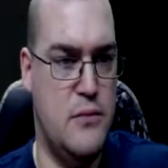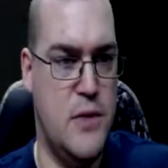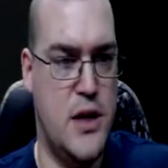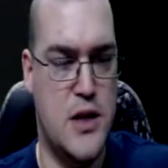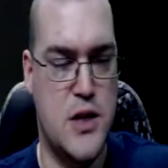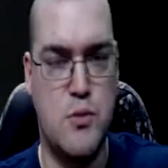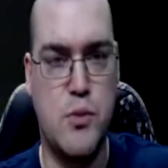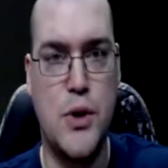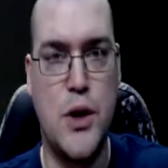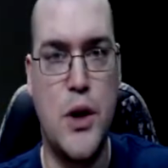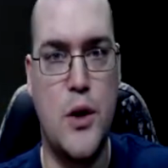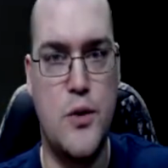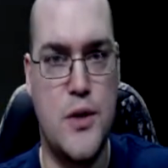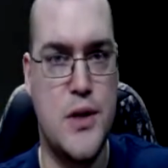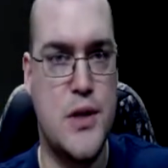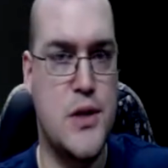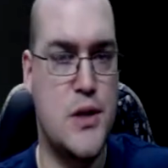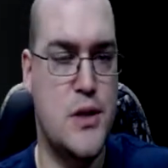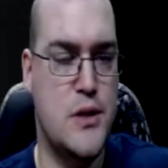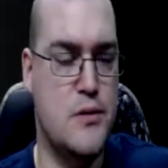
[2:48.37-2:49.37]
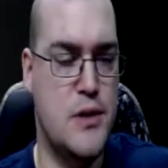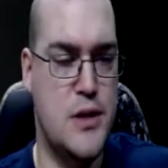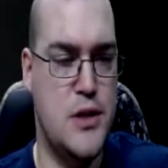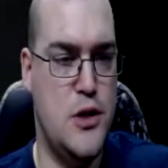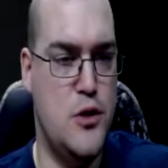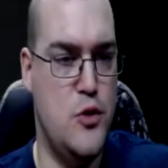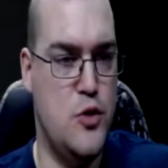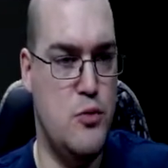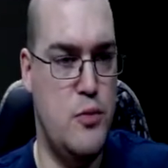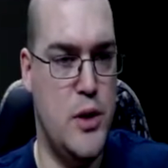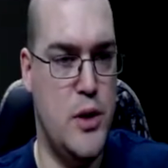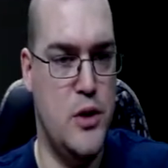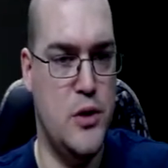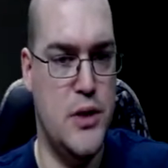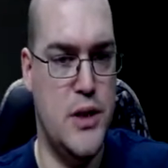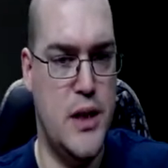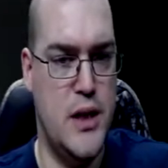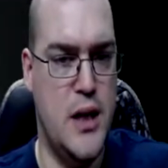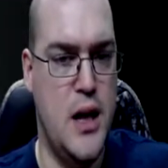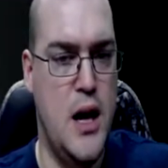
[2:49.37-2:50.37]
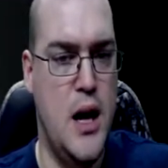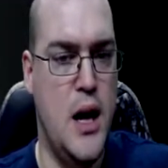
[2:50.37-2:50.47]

explode this huge building.